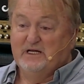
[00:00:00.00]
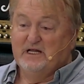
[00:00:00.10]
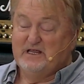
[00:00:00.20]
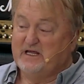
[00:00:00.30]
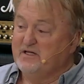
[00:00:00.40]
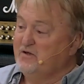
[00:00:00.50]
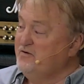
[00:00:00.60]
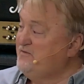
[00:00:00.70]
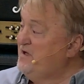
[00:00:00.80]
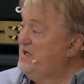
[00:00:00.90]
Then he said,
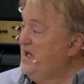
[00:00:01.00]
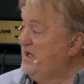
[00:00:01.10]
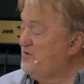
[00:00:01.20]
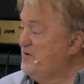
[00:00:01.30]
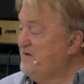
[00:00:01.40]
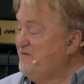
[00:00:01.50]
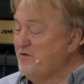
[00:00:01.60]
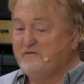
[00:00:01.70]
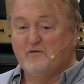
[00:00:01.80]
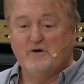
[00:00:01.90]
Luke
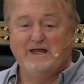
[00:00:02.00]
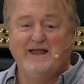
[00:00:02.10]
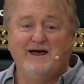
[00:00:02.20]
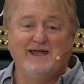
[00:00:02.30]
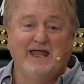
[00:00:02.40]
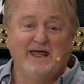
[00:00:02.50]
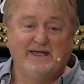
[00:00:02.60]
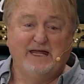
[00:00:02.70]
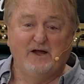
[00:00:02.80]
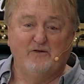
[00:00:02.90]
24:49,
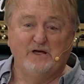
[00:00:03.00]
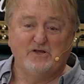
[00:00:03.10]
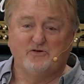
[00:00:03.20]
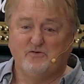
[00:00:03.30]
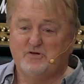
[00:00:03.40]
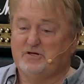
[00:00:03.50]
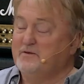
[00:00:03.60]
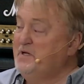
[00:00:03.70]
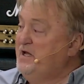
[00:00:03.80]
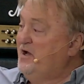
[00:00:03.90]
tarry in
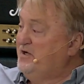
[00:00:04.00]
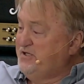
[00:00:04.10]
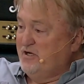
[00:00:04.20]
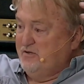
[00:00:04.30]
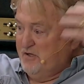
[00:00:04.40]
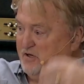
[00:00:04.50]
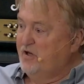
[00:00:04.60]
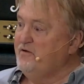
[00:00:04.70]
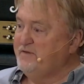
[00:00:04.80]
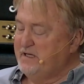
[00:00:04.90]
Jerusalem until you're
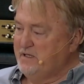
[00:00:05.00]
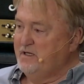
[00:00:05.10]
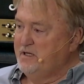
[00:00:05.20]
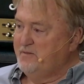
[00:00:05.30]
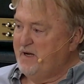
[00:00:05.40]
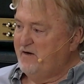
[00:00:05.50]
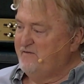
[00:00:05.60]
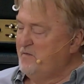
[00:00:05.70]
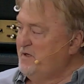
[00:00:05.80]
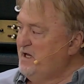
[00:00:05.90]
clothed in
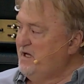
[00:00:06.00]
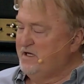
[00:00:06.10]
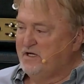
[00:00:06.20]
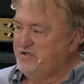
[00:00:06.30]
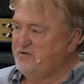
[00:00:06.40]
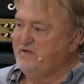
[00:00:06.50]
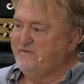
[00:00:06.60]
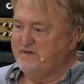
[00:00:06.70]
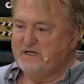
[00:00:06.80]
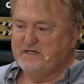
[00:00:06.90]
power from on high. Two
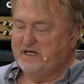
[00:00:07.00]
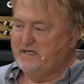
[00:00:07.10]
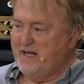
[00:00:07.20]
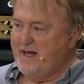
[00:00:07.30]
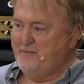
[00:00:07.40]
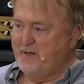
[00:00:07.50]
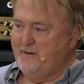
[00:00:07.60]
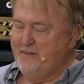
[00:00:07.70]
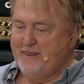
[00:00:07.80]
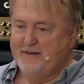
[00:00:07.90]
different things had to
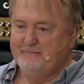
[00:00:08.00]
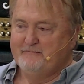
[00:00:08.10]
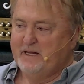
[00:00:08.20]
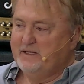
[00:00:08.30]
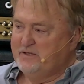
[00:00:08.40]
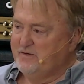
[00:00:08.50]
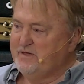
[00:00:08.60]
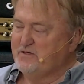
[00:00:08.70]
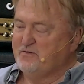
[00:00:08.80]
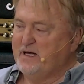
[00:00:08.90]
happen. Two
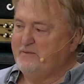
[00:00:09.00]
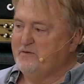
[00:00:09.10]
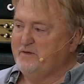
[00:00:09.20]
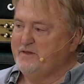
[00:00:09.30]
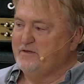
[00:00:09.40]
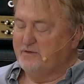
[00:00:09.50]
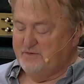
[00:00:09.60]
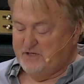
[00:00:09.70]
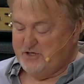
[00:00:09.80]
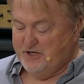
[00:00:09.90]
things will happen with you
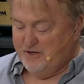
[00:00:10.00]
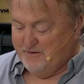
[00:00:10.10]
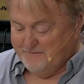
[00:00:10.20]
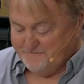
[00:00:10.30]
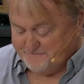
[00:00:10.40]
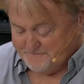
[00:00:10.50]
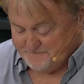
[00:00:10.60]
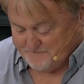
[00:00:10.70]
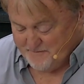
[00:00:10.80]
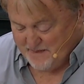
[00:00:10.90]
this year.
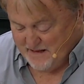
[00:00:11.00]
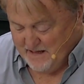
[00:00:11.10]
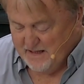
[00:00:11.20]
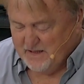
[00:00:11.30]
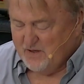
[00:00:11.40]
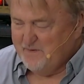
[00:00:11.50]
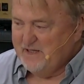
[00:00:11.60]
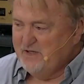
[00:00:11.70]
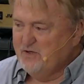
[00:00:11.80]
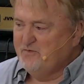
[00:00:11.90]
You'll
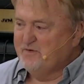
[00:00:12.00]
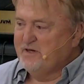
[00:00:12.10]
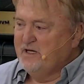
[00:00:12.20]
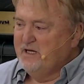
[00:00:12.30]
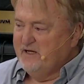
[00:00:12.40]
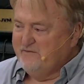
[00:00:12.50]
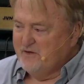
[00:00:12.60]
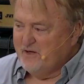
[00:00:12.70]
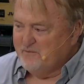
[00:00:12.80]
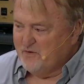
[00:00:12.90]
be endued with, if
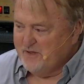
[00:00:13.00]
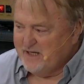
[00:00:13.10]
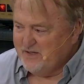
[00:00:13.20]
you're not born